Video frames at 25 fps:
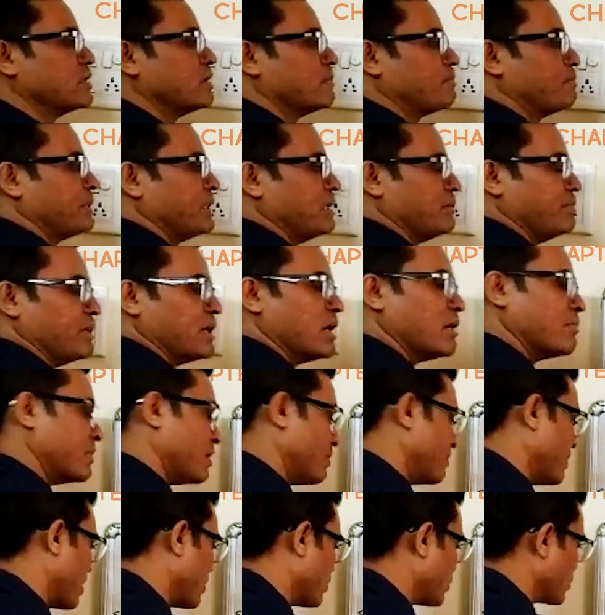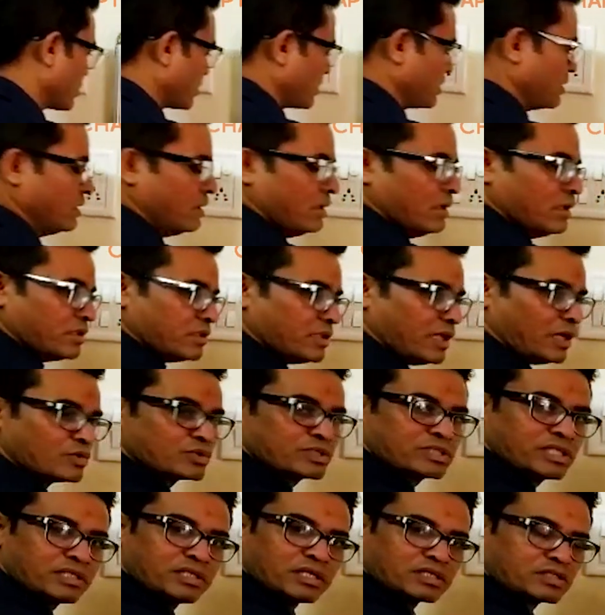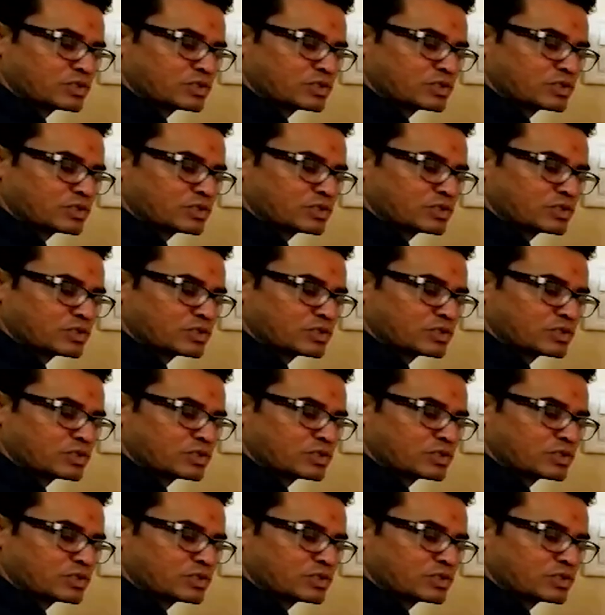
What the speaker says: the premium amount. Now see the